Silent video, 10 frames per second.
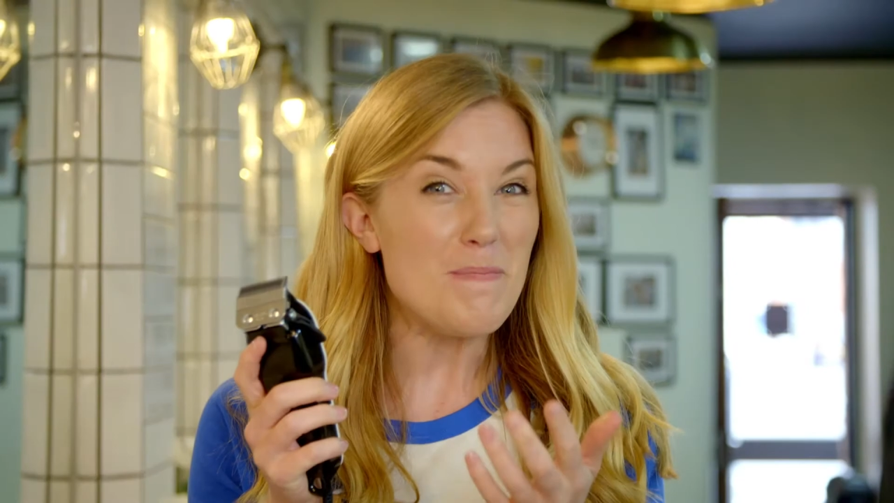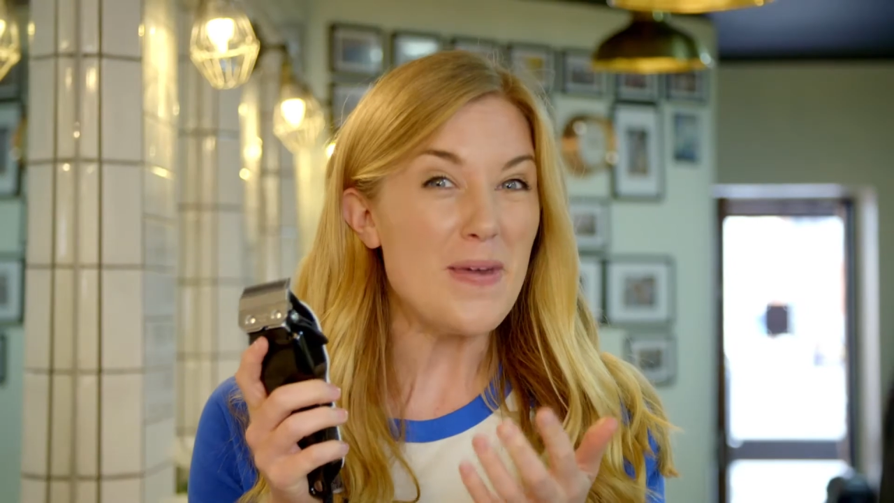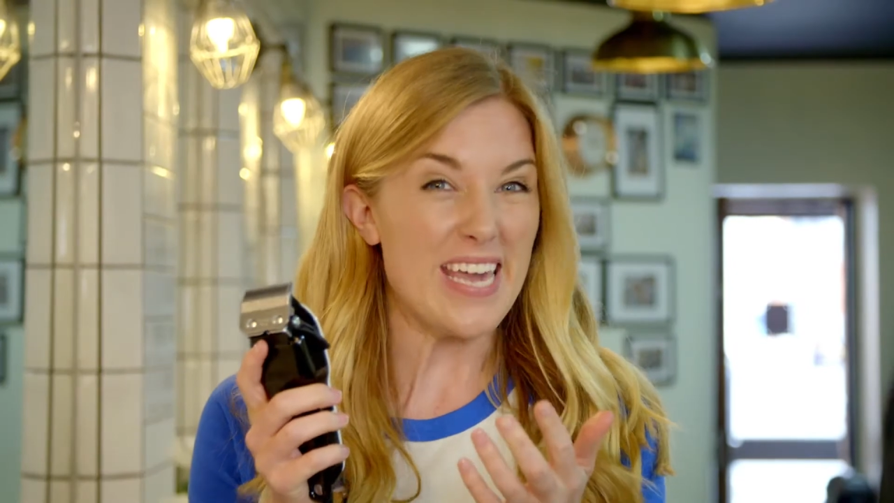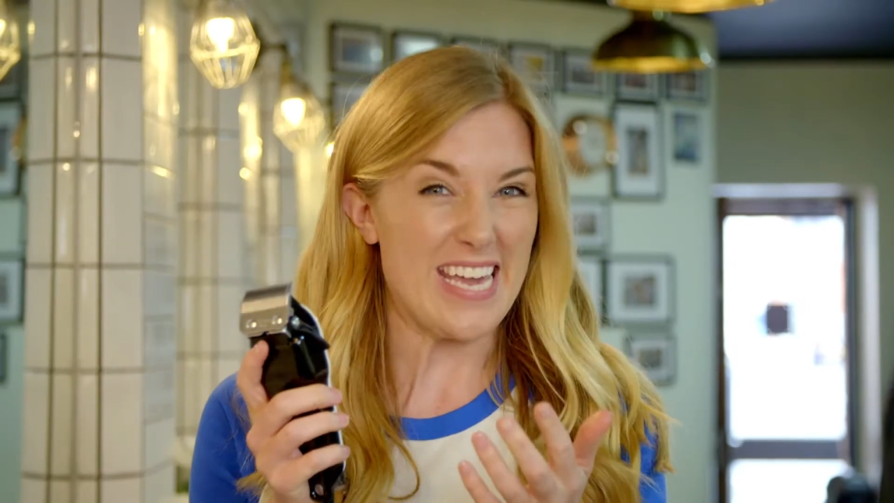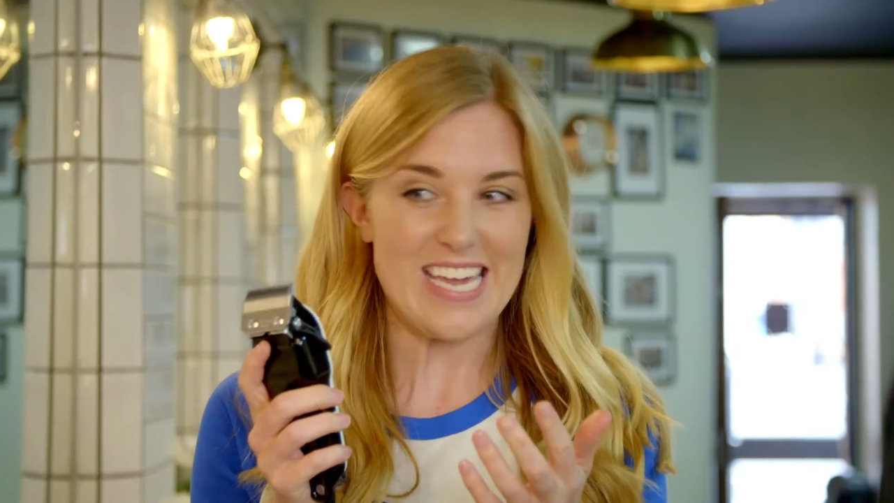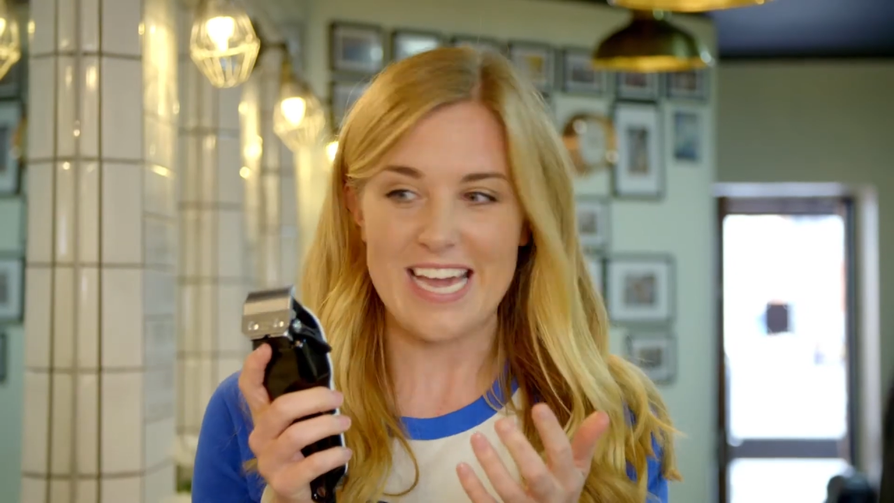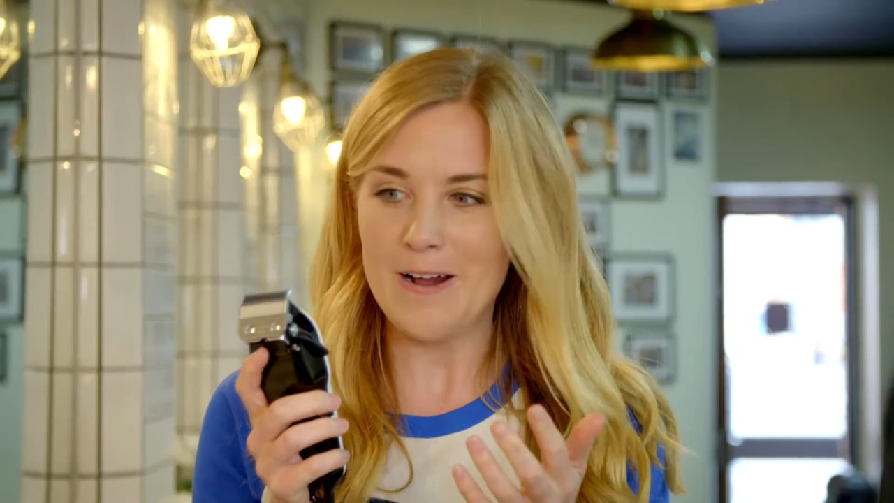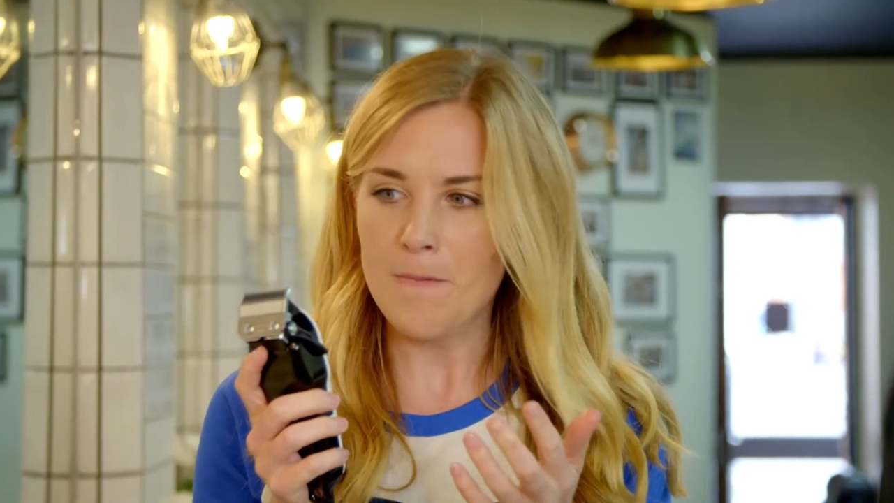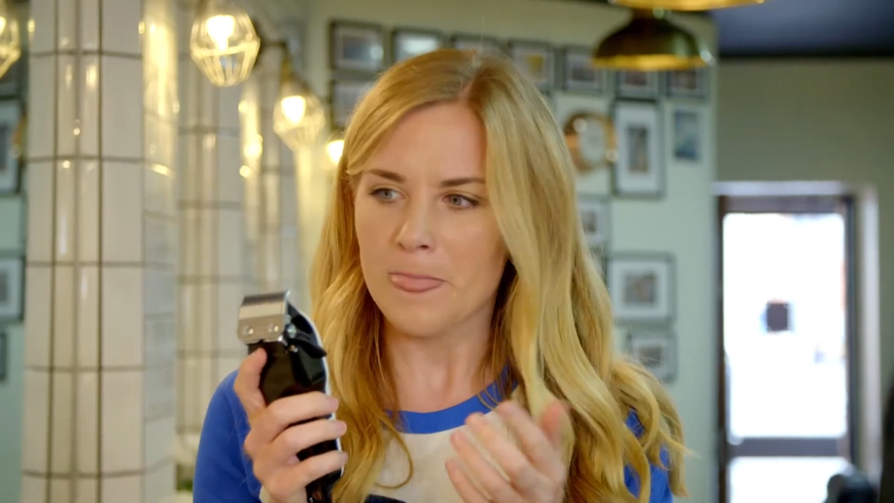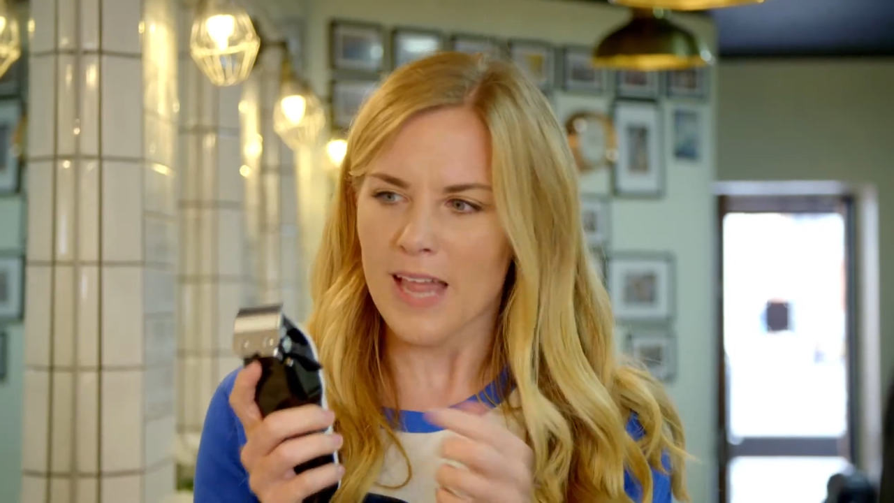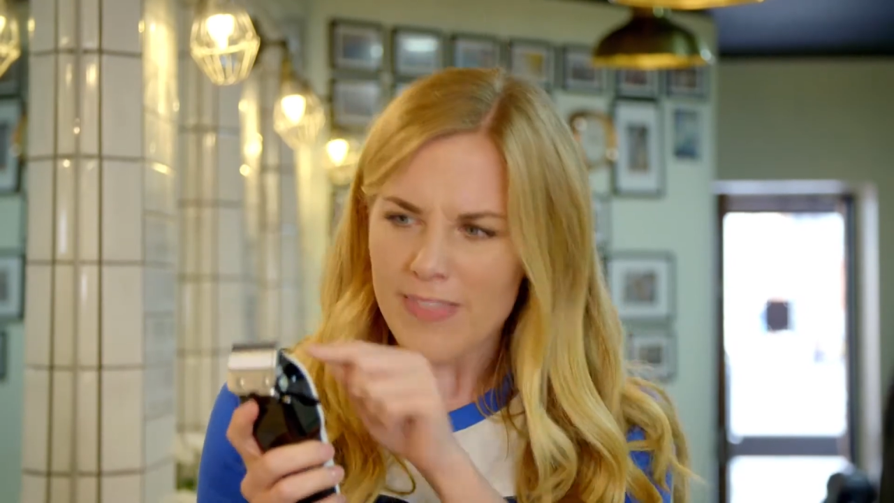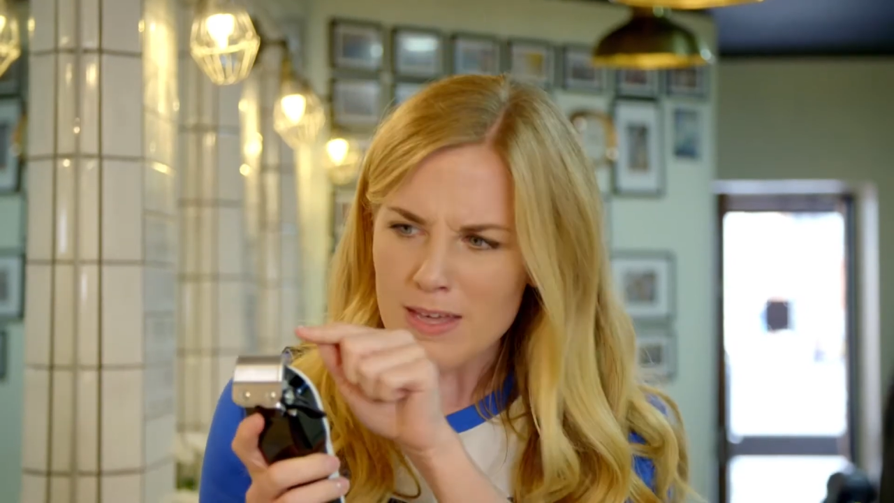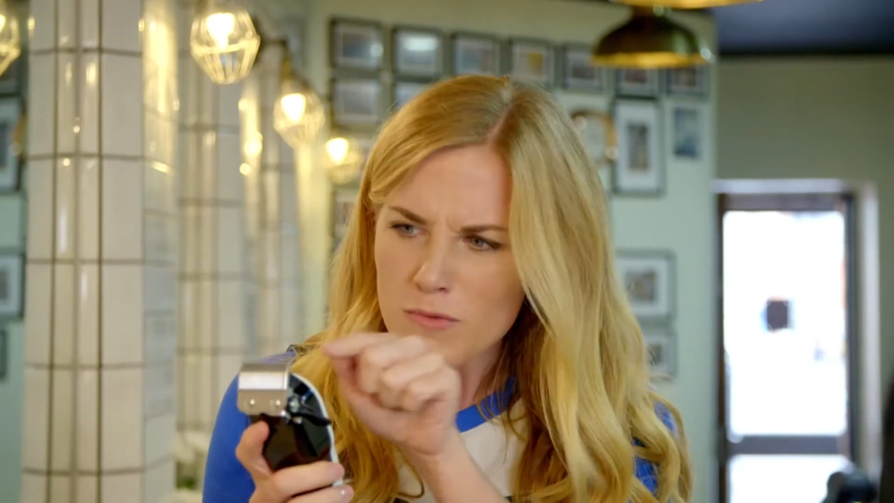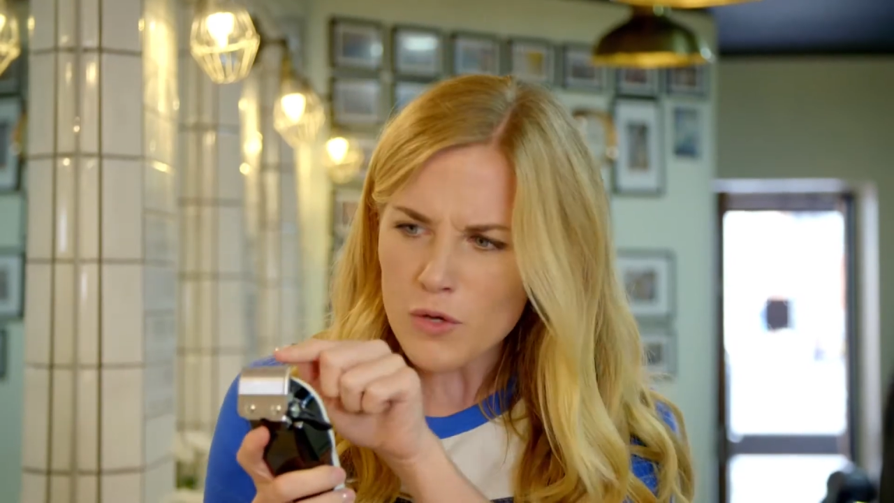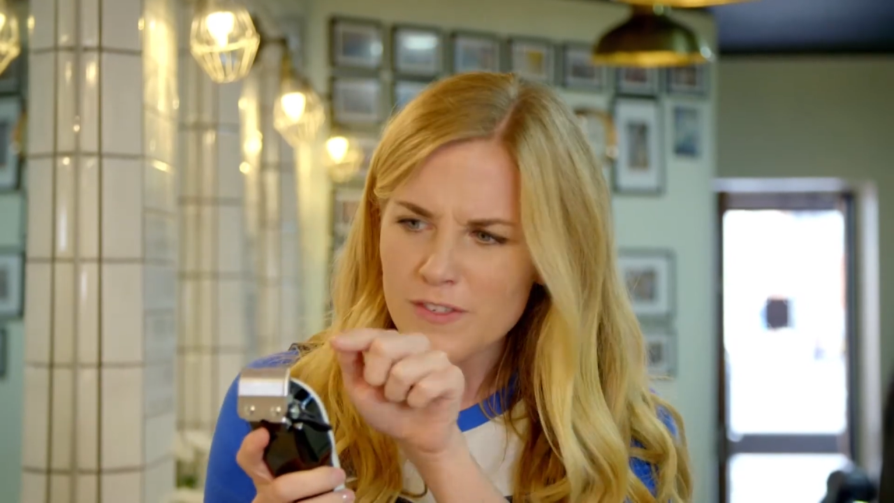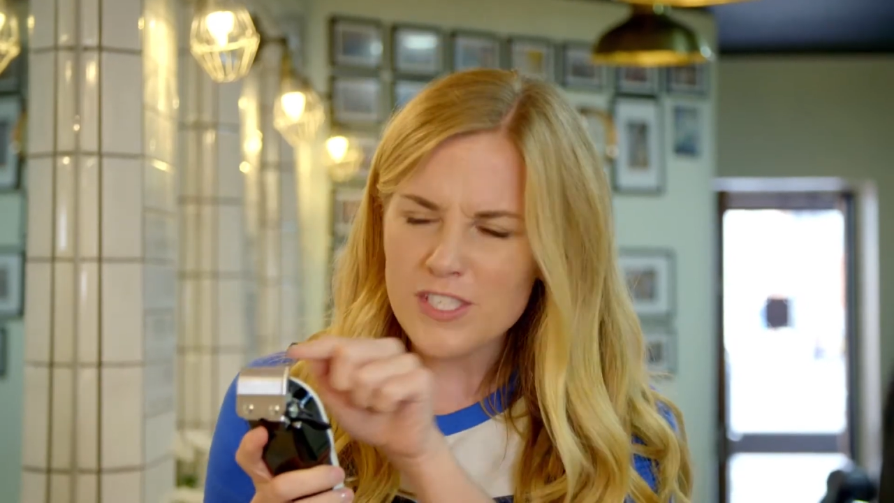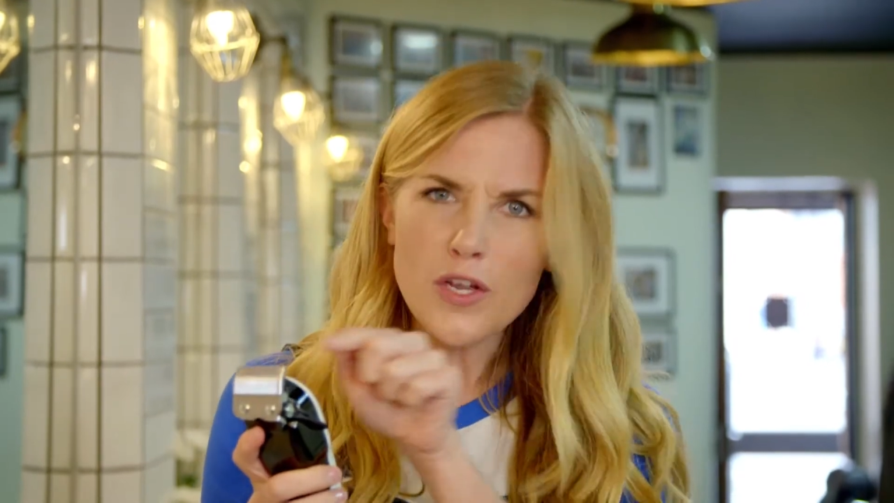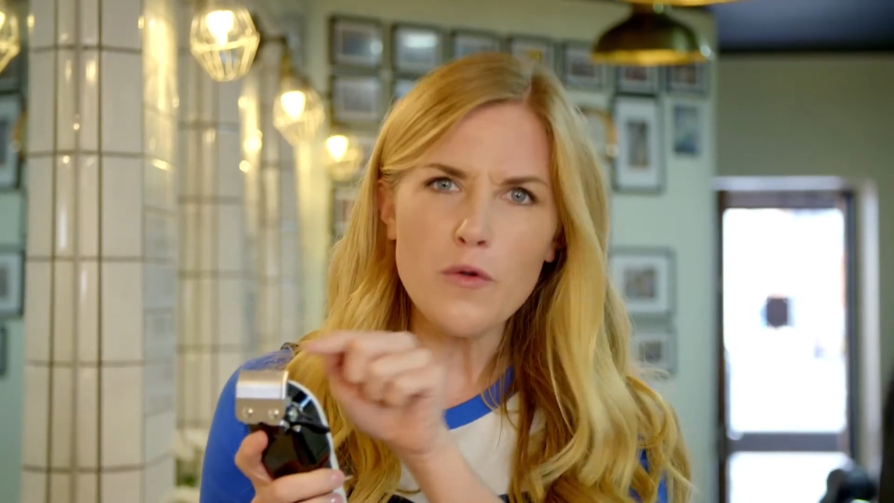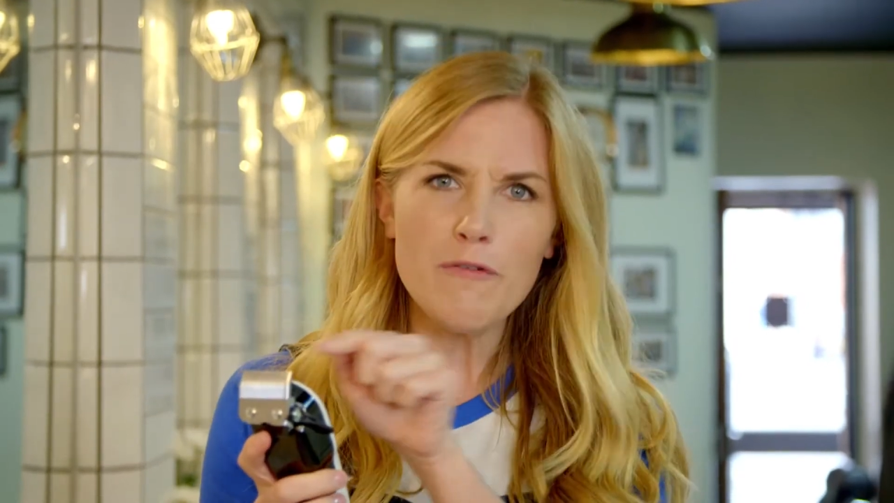bee and they move so